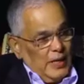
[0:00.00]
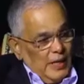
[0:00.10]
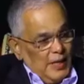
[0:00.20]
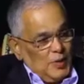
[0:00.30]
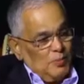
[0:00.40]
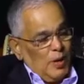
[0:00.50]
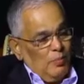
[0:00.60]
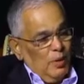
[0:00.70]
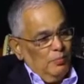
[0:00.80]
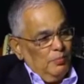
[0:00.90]
greatest
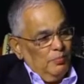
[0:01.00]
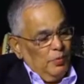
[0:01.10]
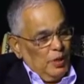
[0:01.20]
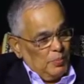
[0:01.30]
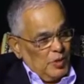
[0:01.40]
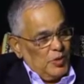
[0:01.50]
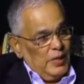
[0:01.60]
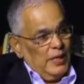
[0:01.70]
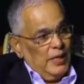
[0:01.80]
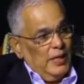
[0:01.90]
problem with present
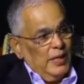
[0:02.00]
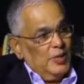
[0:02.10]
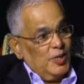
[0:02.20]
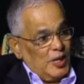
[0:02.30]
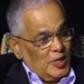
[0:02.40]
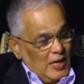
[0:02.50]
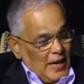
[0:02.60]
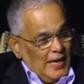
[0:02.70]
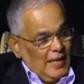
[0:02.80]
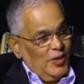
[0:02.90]
day
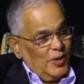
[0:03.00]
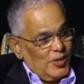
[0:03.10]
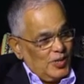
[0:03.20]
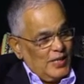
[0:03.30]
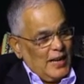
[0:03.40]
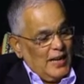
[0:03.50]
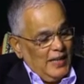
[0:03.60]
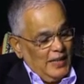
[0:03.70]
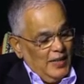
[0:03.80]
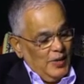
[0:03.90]
churchianity or
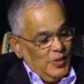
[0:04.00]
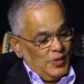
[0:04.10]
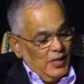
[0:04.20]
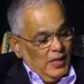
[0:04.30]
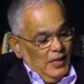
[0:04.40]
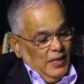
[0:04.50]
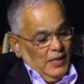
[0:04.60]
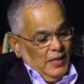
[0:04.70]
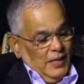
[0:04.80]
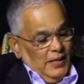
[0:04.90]
Christianity is
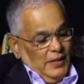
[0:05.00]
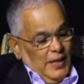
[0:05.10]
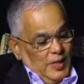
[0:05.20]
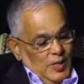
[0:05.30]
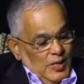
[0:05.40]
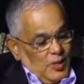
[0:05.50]
there is a